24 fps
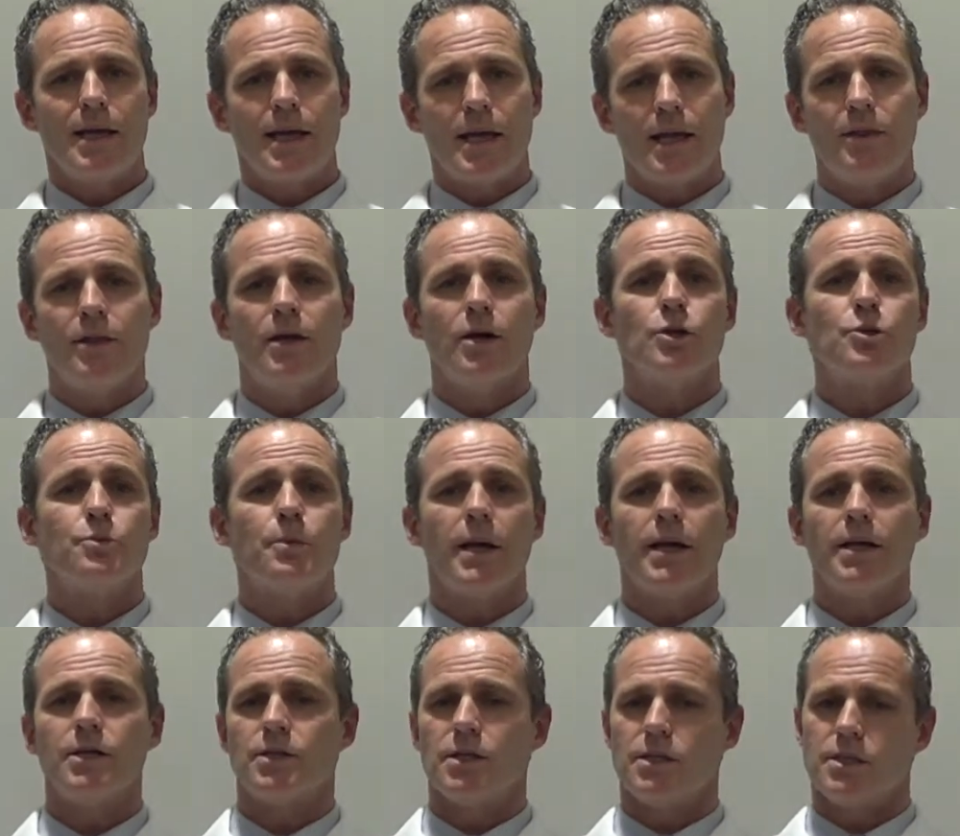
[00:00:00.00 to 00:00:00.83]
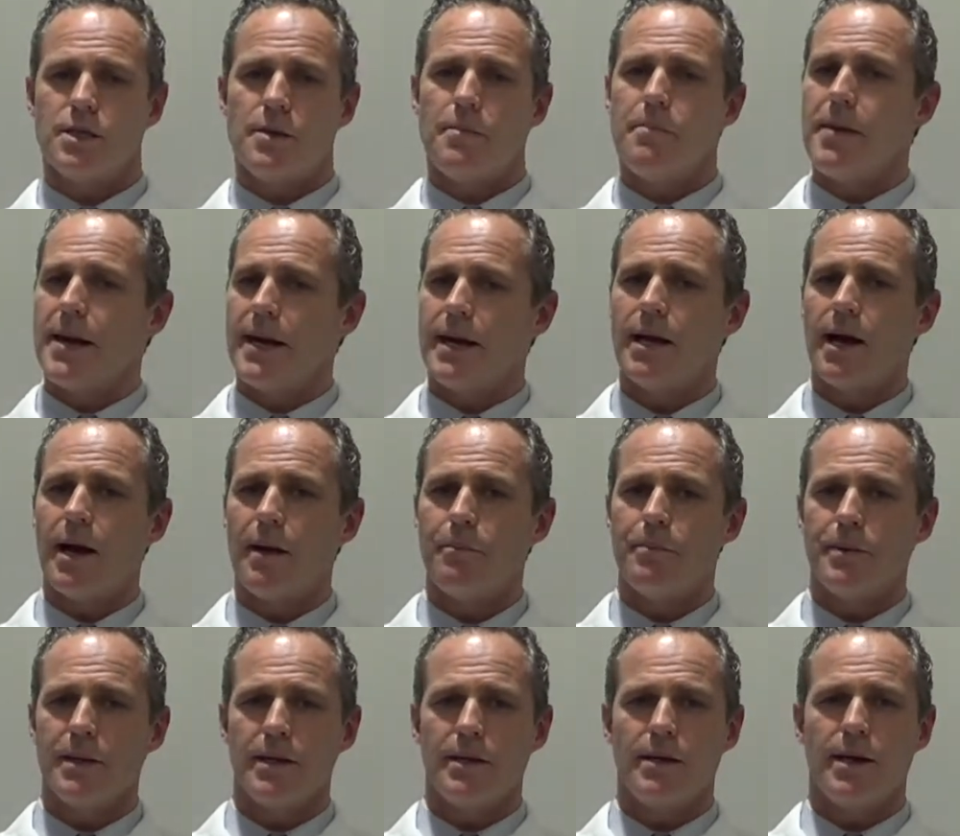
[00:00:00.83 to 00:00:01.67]
in those patients, it may
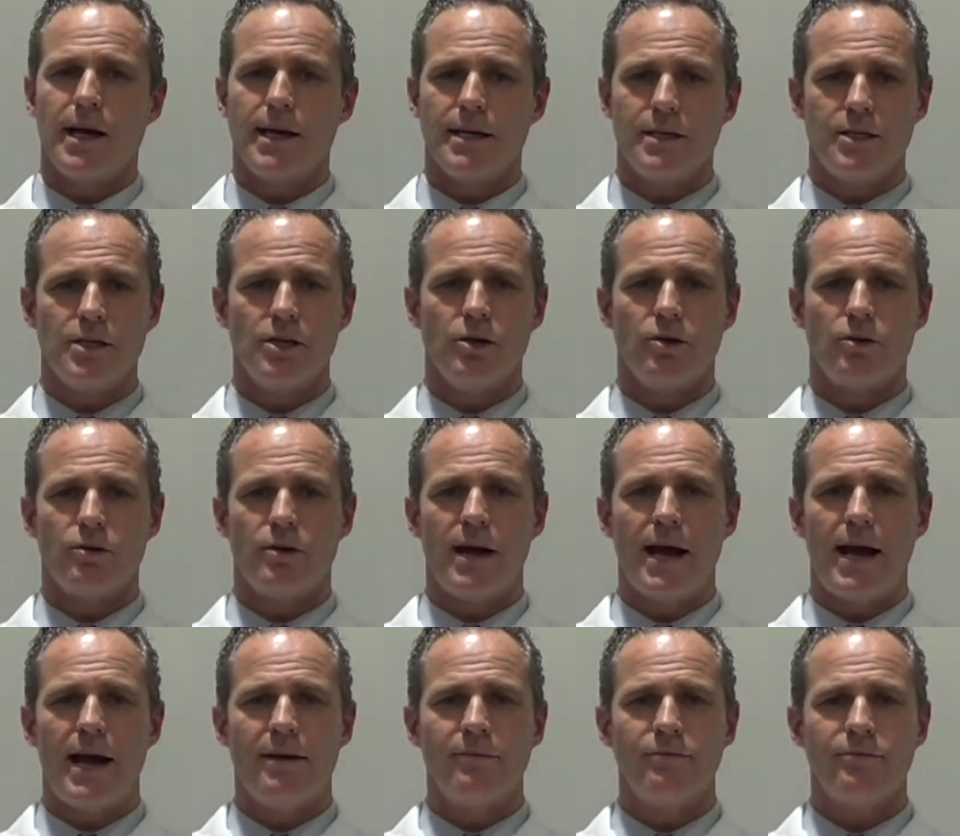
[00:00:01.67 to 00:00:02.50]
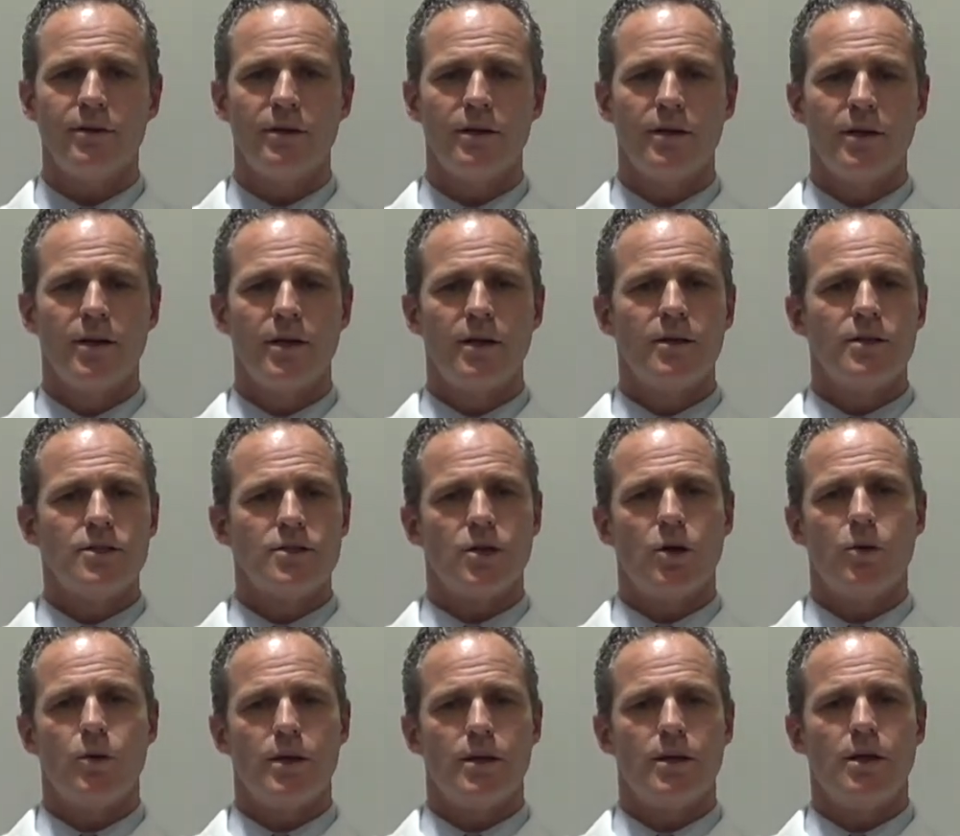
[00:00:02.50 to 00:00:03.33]
not be an ideal graft,
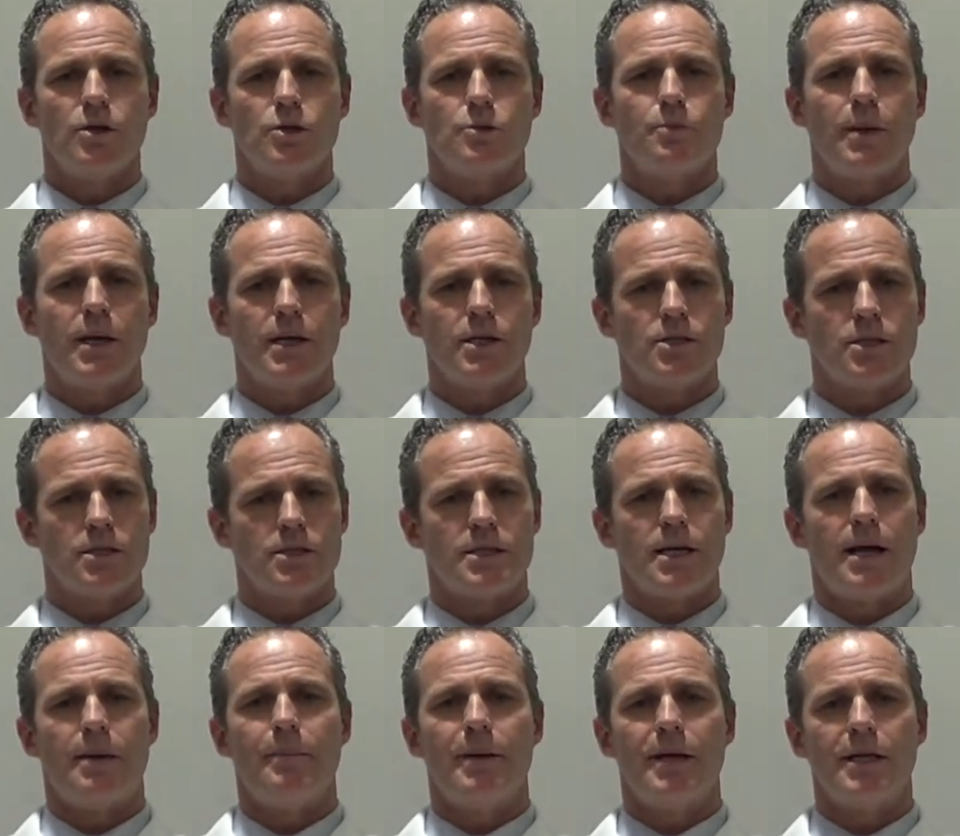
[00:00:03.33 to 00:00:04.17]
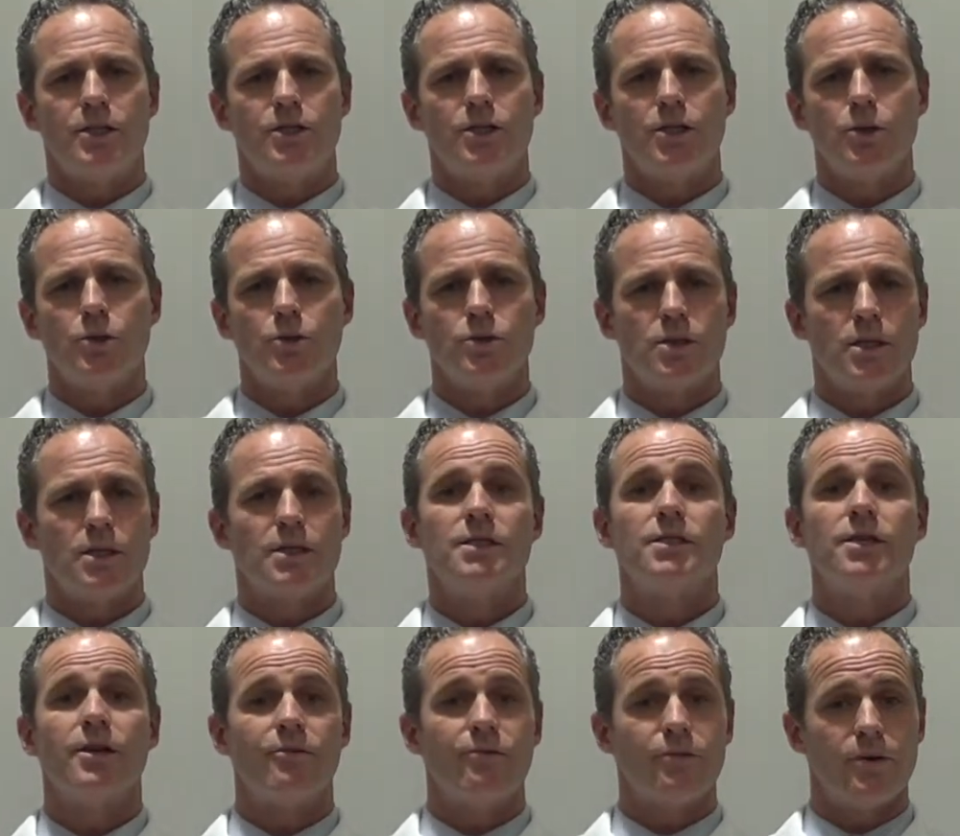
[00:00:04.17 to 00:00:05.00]
so in those patients, I may choose a
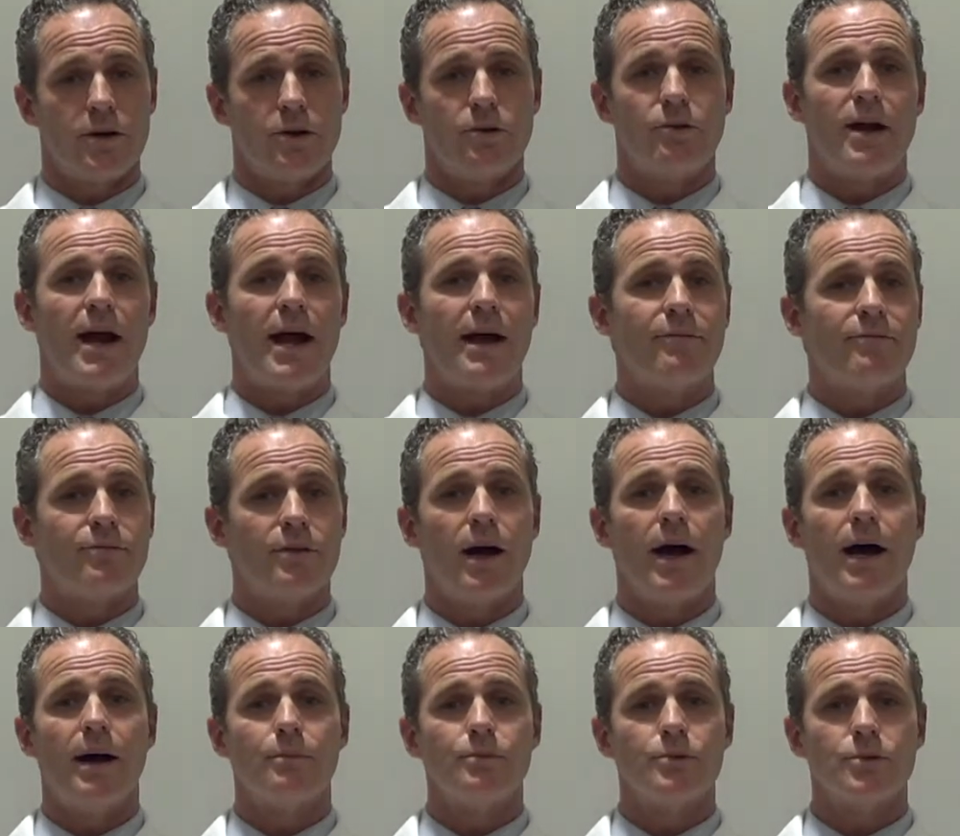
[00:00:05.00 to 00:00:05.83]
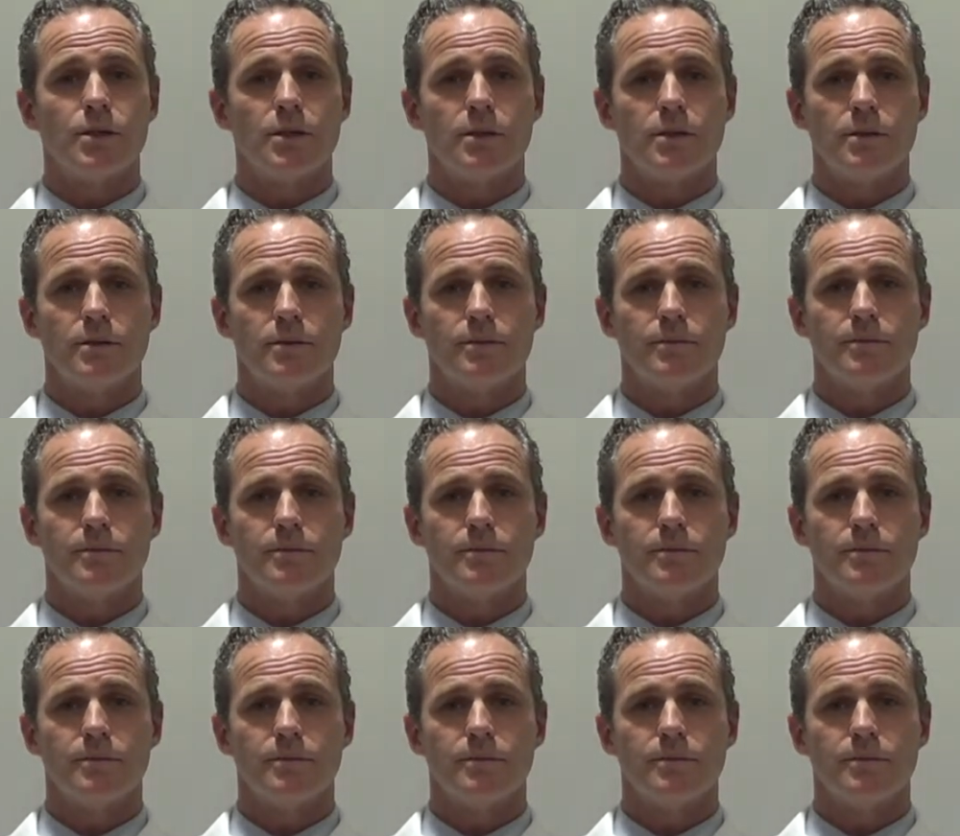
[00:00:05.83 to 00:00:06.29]
different graft option.